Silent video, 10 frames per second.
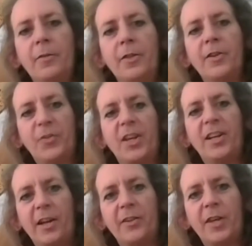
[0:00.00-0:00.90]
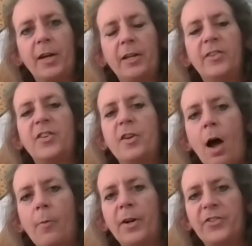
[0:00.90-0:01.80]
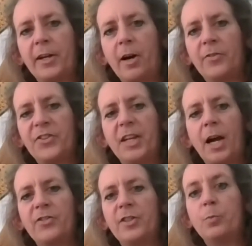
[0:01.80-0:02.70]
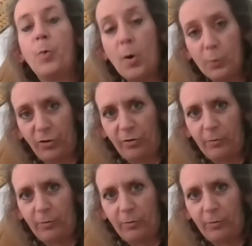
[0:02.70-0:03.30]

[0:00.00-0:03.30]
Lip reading: this cadenza is not what Tchaikovsky actually wrote.